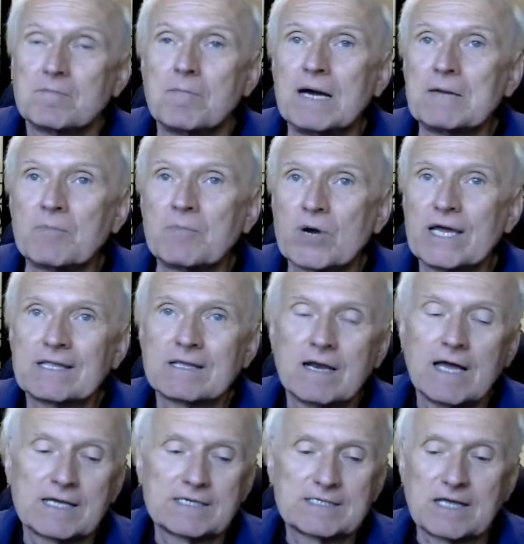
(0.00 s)
my brain
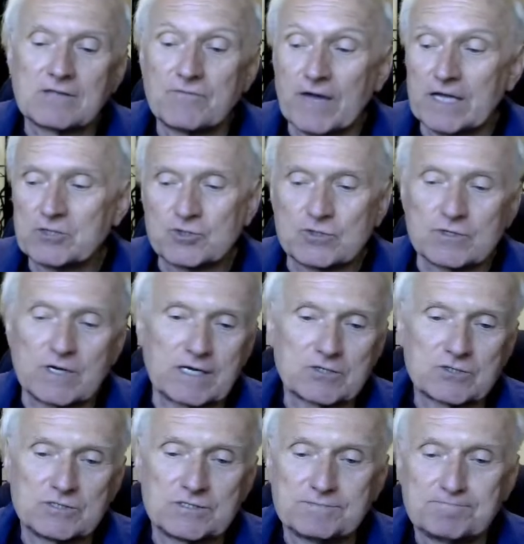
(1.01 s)
likes adventure,
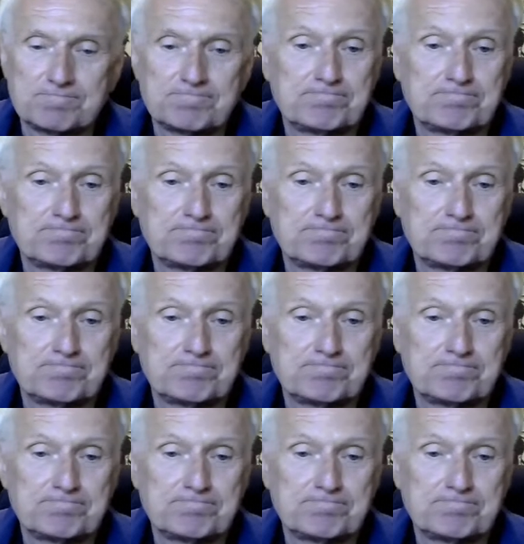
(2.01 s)
actually.